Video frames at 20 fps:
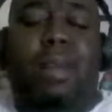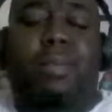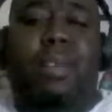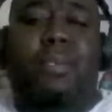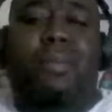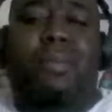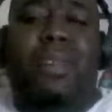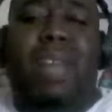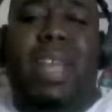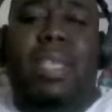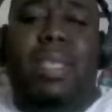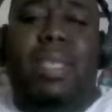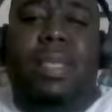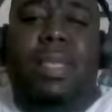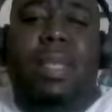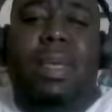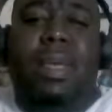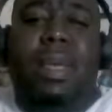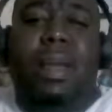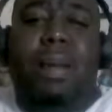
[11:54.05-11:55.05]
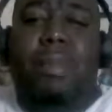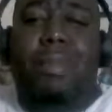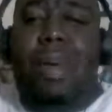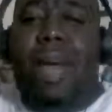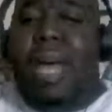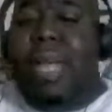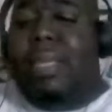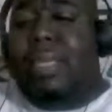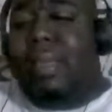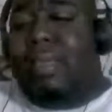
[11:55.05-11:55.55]
of advancing a
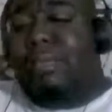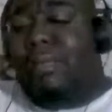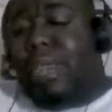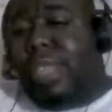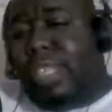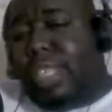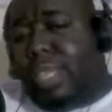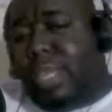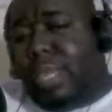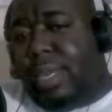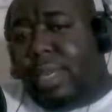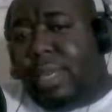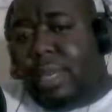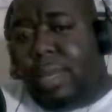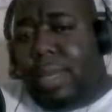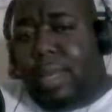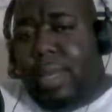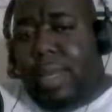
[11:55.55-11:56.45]
positive agenda,